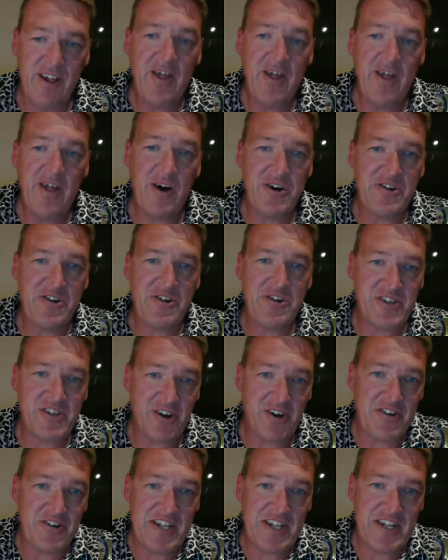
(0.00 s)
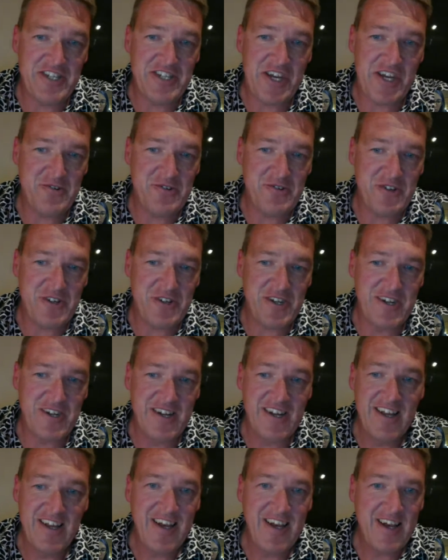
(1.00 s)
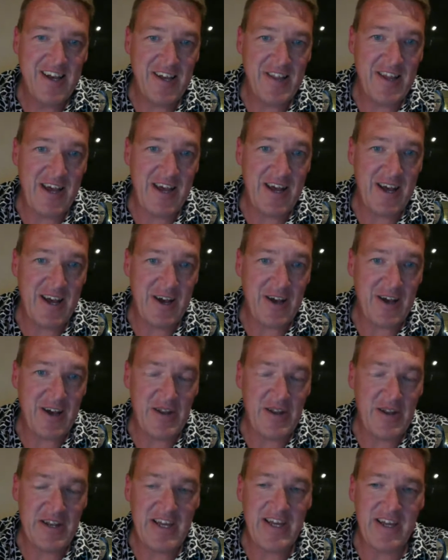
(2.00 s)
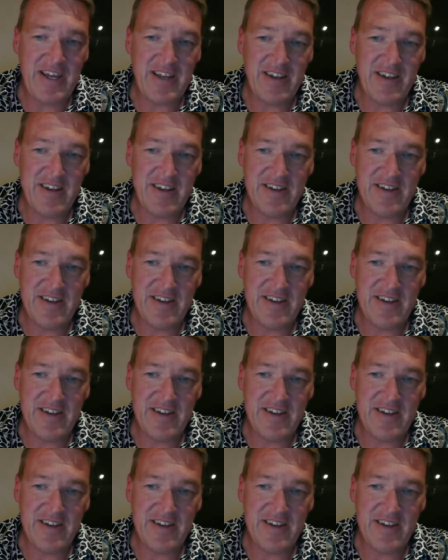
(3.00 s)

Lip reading: our grandchildren and that are going to need.